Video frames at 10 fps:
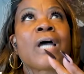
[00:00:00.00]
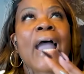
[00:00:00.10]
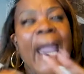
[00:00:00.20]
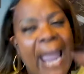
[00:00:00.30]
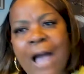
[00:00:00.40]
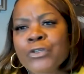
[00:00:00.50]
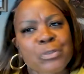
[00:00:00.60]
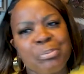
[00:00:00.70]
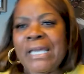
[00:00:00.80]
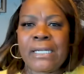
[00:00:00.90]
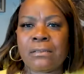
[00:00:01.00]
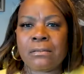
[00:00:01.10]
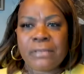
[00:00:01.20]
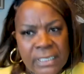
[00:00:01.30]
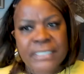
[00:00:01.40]
how to play.
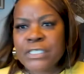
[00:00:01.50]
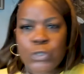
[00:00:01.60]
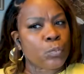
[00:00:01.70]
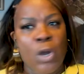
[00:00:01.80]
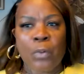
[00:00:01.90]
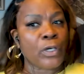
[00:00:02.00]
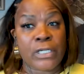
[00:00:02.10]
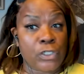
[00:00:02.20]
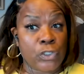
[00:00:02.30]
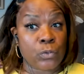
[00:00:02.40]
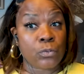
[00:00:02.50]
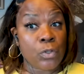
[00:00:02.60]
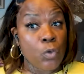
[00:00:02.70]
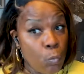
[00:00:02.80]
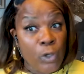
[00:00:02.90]
This is what we're going to do.
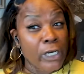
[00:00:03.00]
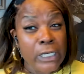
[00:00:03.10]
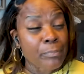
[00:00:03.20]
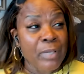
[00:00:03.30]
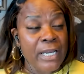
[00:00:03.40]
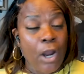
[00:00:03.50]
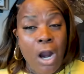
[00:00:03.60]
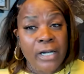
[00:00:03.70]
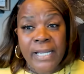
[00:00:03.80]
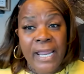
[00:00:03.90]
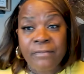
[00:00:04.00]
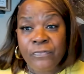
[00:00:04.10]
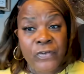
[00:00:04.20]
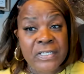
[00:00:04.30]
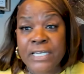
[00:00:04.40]
We're going to play hard
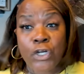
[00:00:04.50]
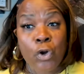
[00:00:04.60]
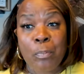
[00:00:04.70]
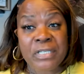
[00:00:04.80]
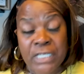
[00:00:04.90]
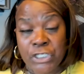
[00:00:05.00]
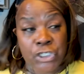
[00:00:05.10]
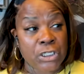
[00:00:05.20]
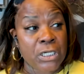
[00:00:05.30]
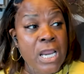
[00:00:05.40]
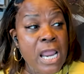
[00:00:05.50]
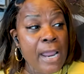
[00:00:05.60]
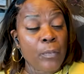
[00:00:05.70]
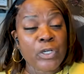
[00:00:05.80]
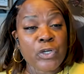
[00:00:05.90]
every single possession.
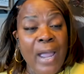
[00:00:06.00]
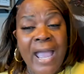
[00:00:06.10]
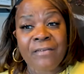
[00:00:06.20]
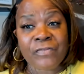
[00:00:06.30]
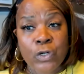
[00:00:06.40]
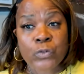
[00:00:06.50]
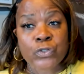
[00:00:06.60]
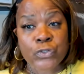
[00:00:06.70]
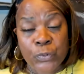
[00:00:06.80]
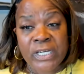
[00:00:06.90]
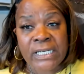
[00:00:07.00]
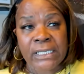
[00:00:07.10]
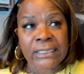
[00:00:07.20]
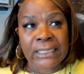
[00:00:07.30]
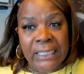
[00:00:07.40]
And when you have those
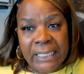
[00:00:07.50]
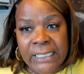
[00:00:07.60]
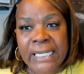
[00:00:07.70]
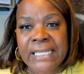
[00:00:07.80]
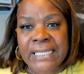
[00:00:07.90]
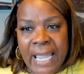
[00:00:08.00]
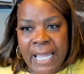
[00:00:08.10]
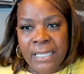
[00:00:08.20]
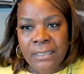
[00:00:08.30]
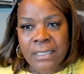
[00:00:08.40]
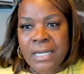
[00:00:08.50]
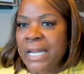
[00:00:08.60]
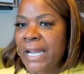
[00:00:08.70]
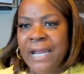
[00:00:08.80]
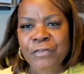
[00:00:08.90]
three leading that,
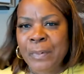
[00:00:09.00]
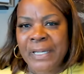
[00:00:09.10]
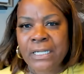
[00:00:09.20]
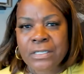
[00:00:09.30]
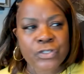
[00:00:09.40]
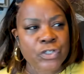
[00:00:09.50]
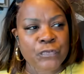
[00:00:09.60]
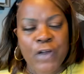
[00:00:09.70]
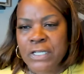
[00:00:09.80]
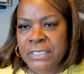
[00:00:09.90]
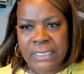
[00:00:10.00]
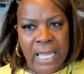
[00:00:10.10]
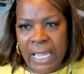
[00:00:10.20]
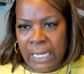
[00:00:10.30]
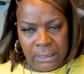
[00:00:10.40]
everybody else just falls in
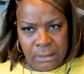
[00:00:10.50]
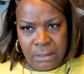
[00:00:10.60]
line.